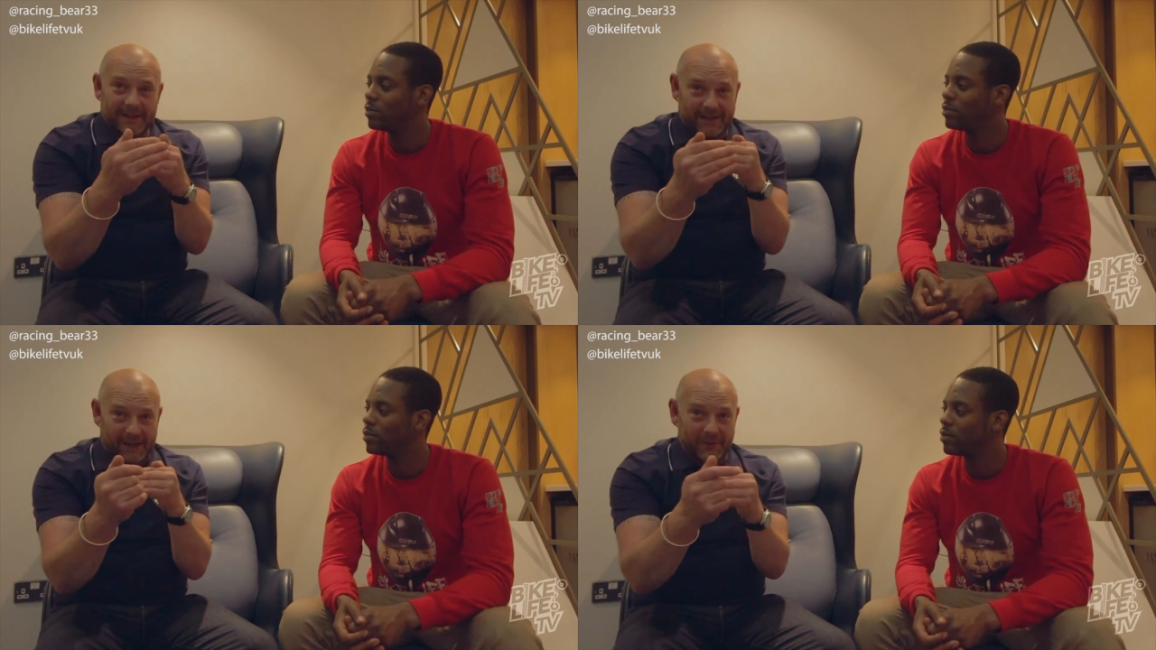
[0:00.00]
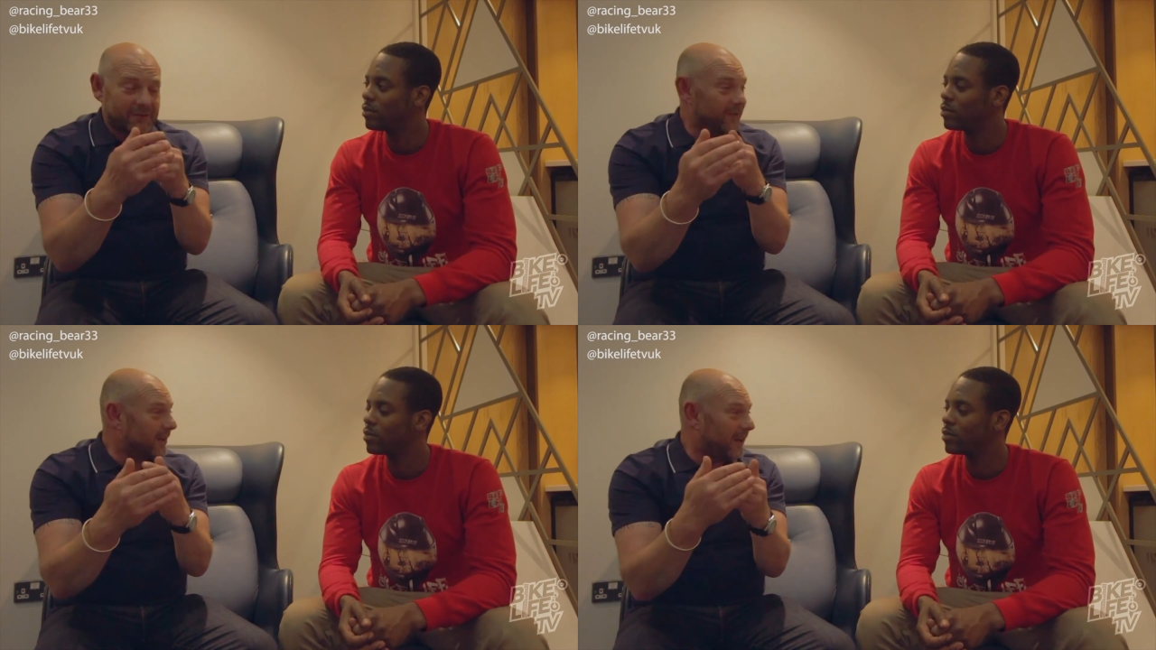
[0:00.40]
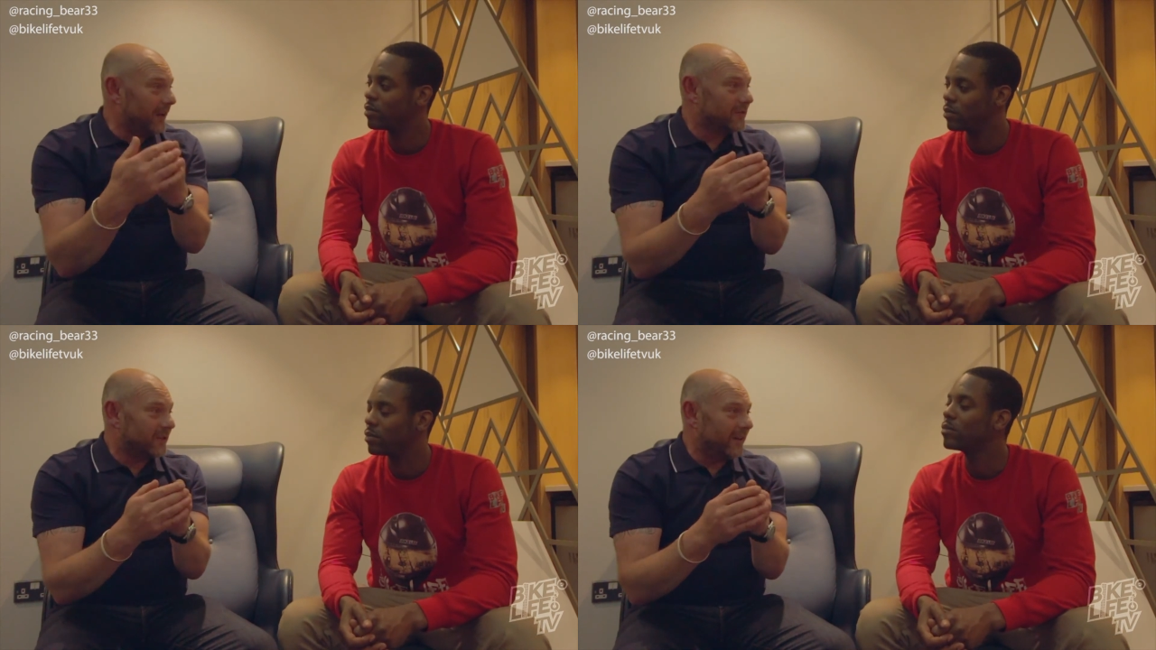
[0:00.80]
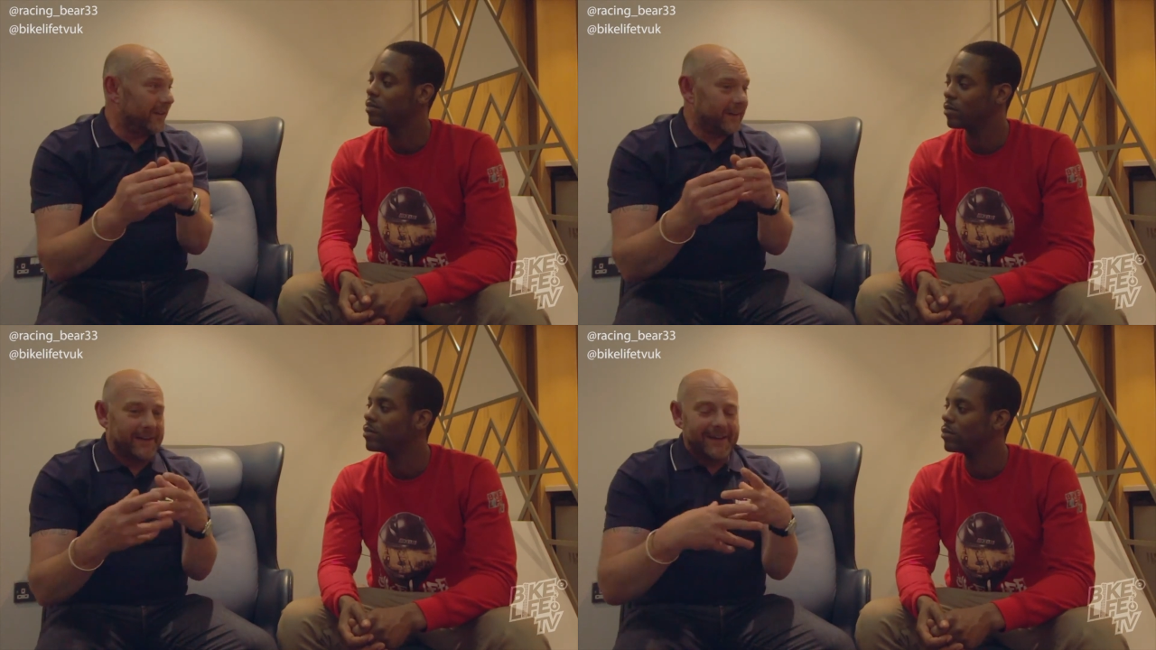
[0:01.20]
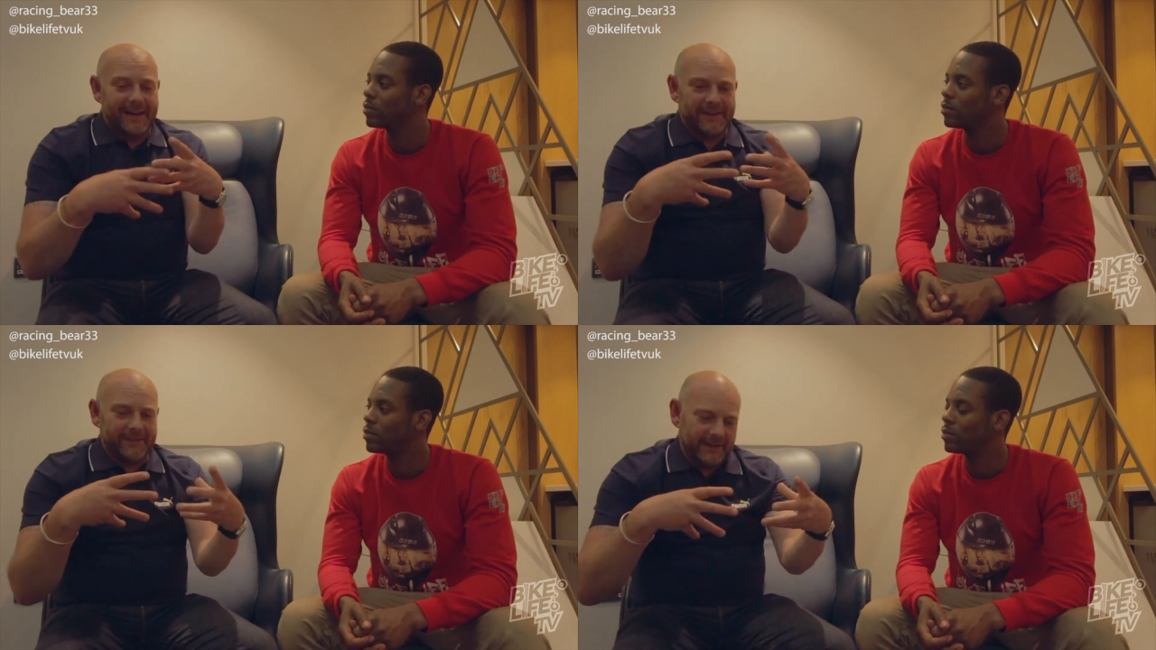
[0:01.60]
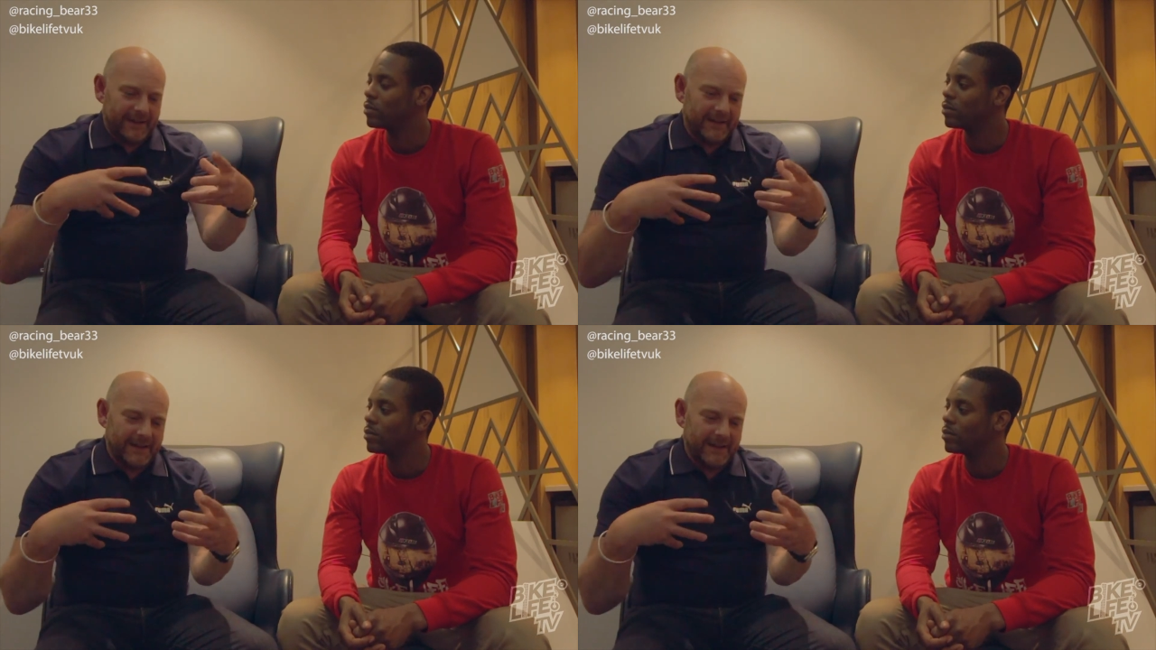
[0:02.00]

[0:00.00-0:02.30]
Speaker 1: closer and closer, and and and.